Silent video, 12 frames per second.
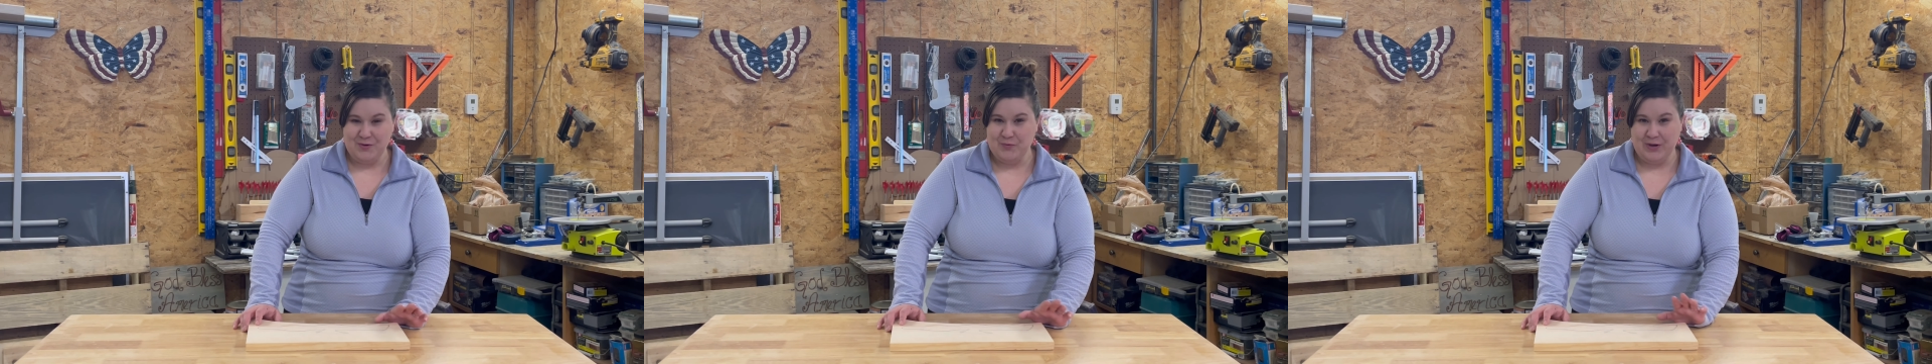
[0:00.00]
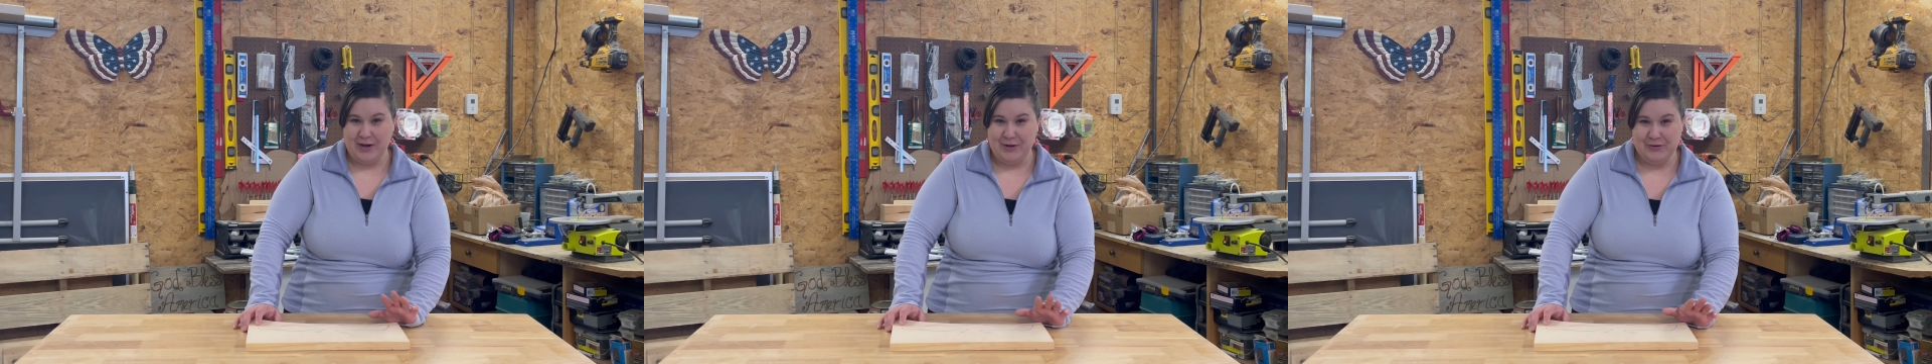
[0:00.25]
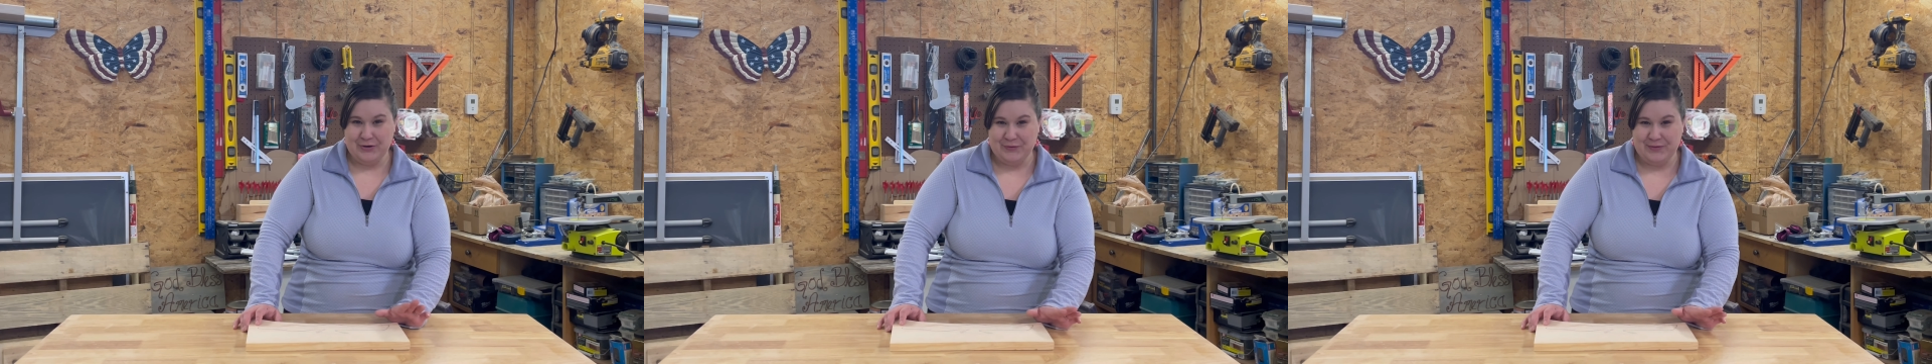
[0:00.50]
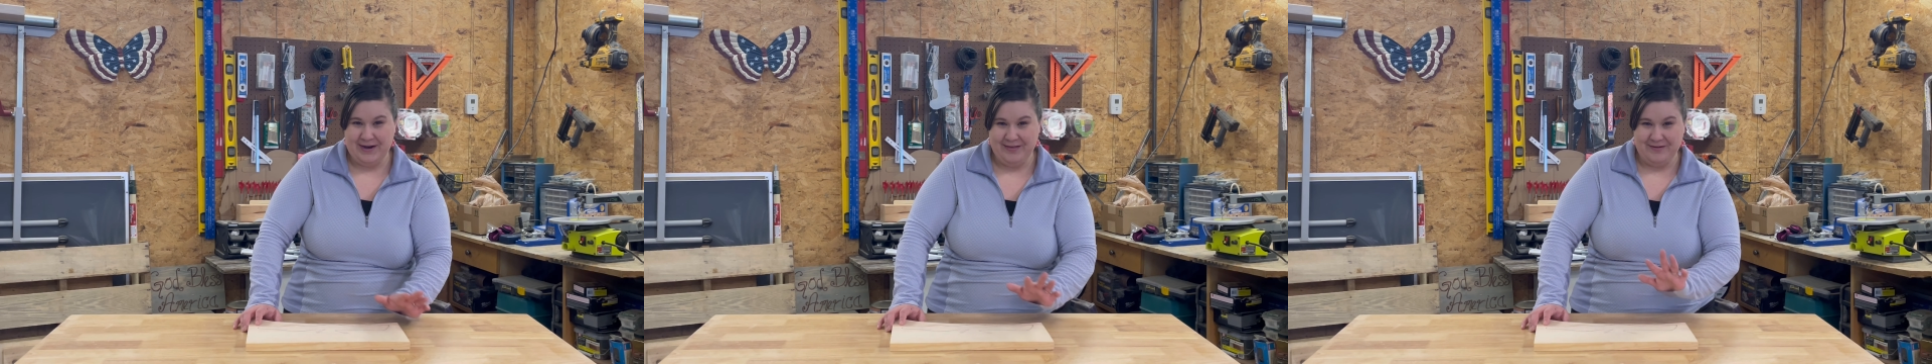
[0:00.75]
We all know
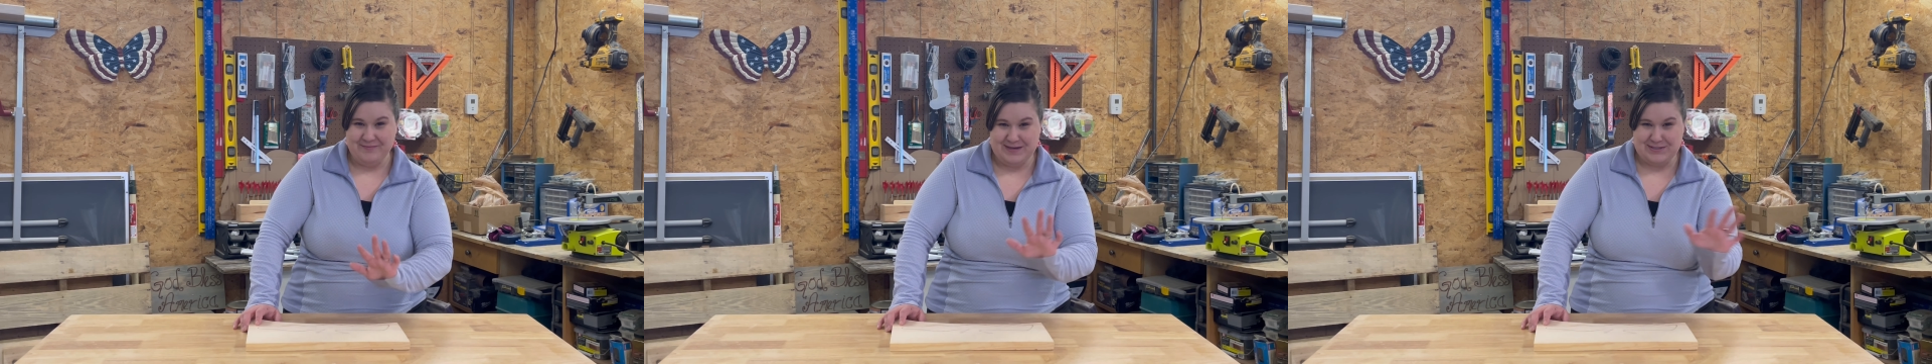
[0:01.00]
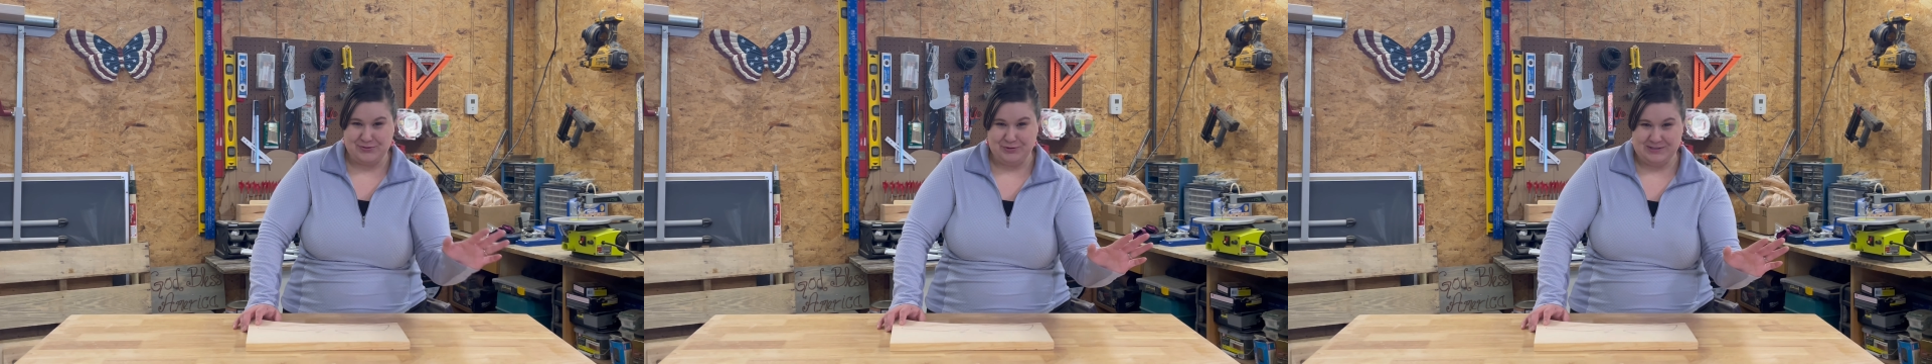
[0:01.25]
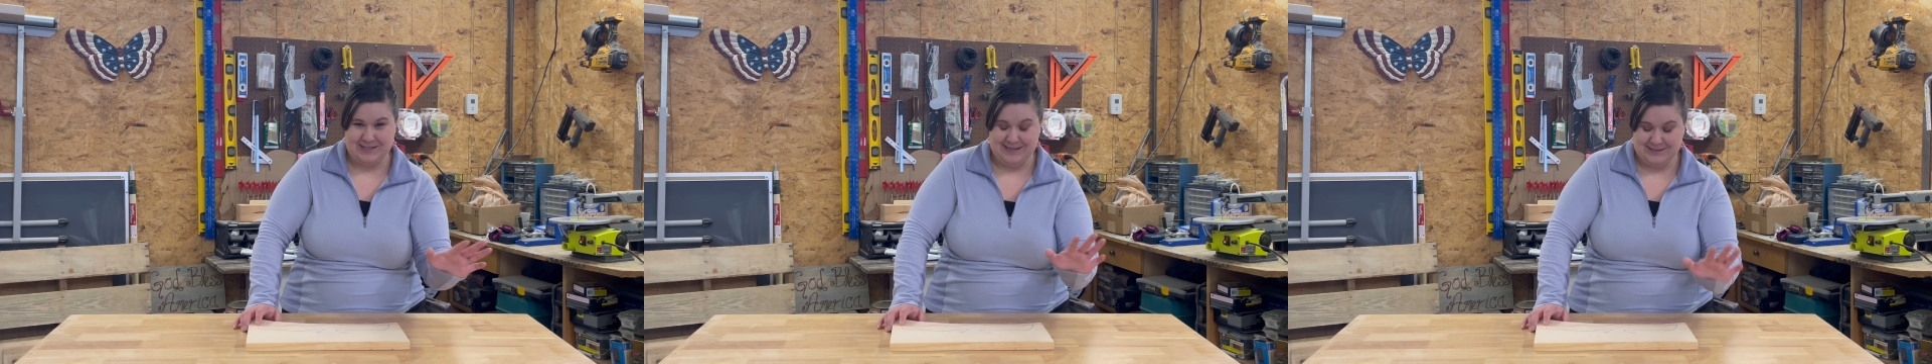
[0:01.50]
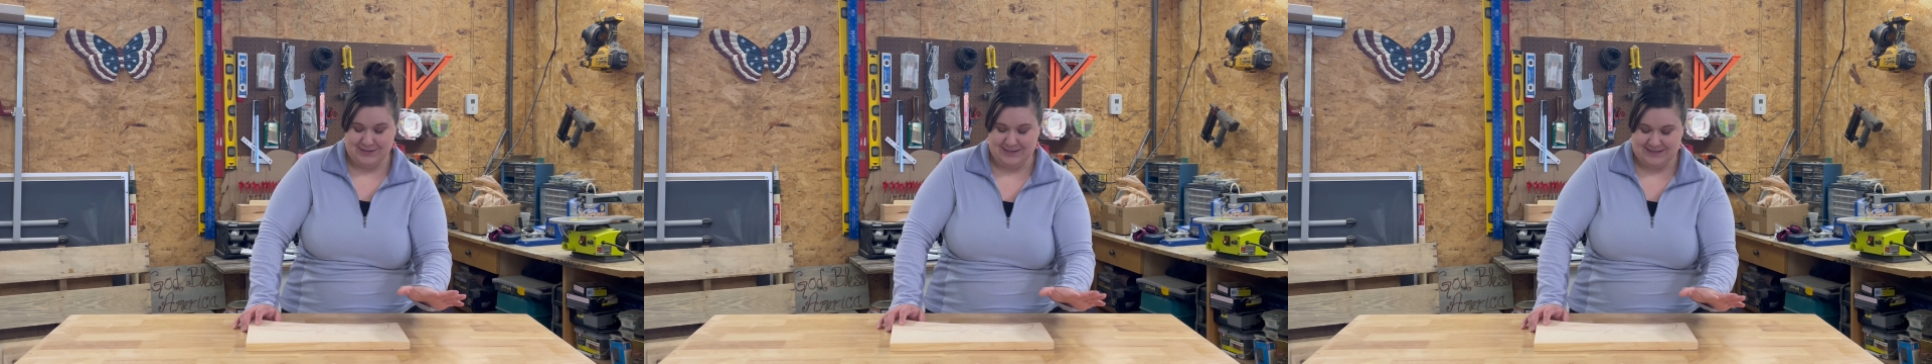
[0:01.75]
that I love my scroll saw,
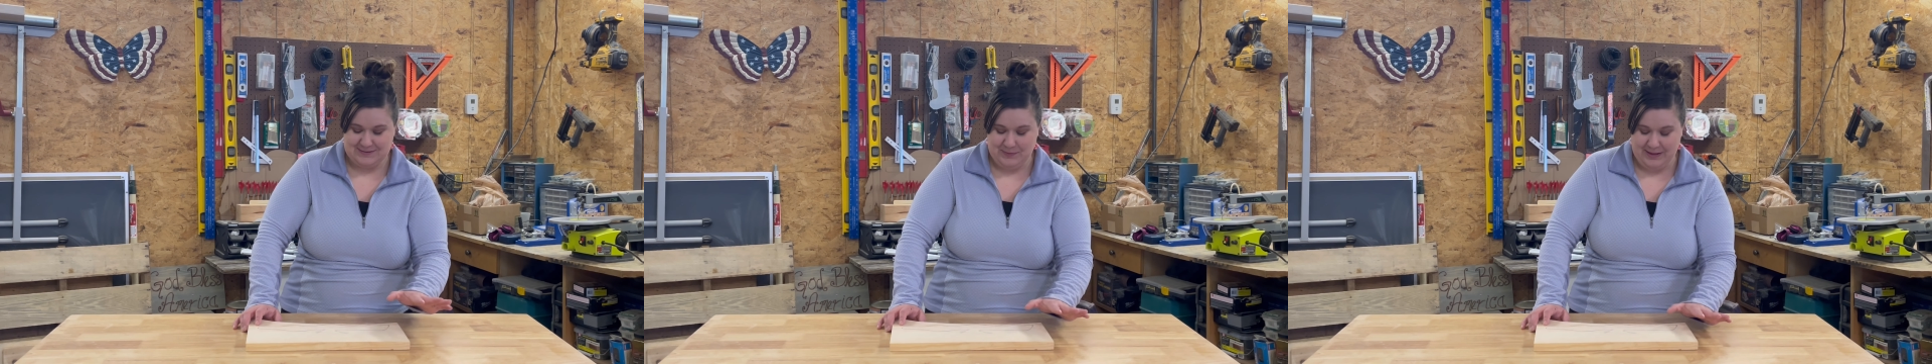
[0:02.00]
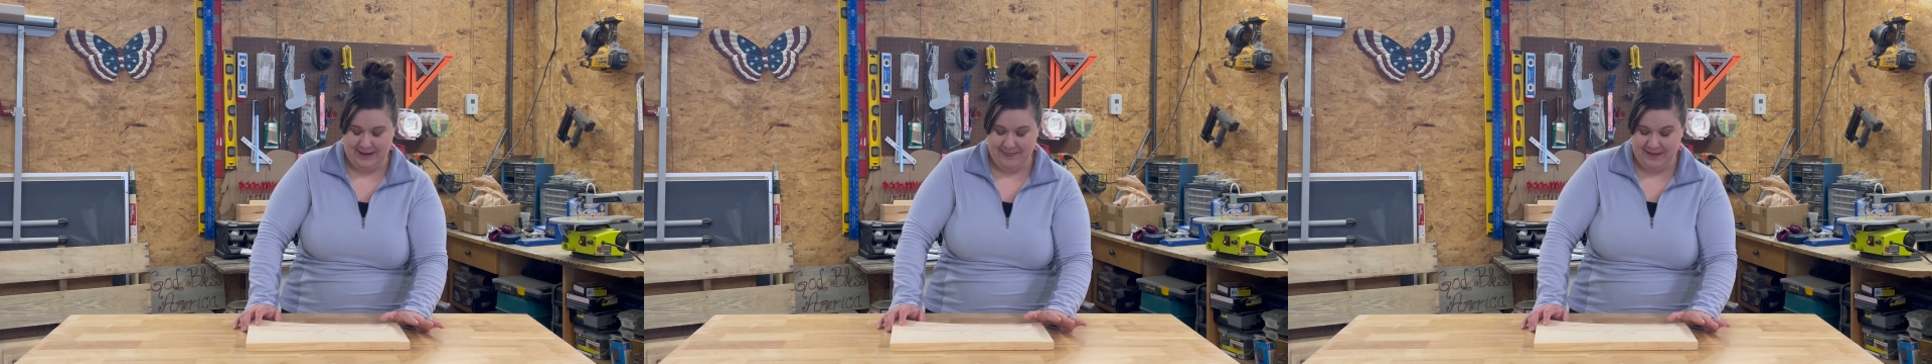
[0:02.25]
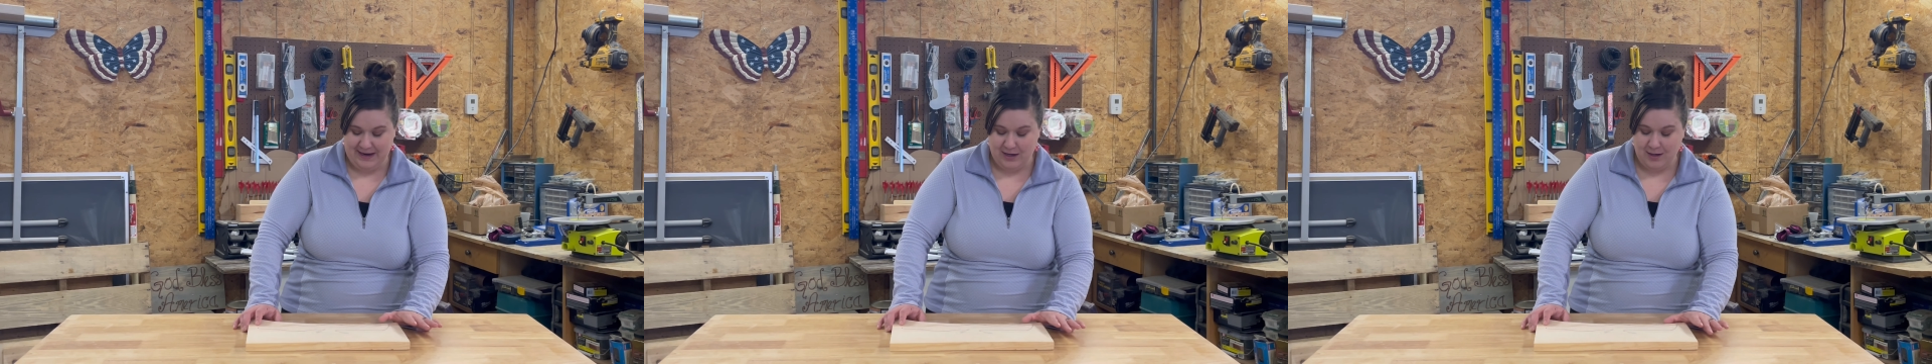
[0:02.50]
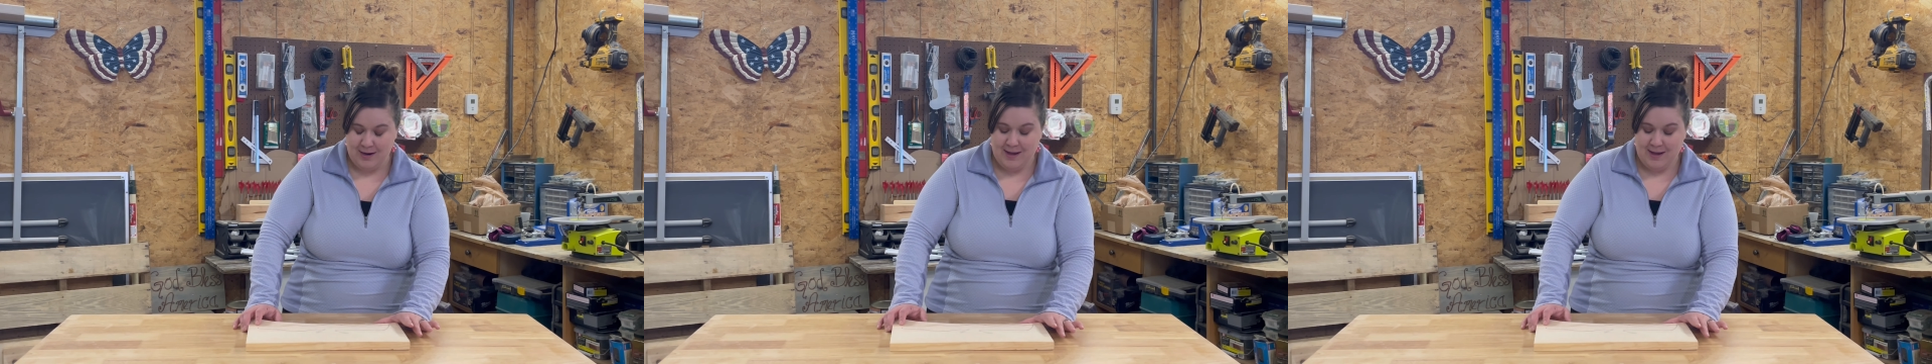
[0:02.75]
so that's the plan there.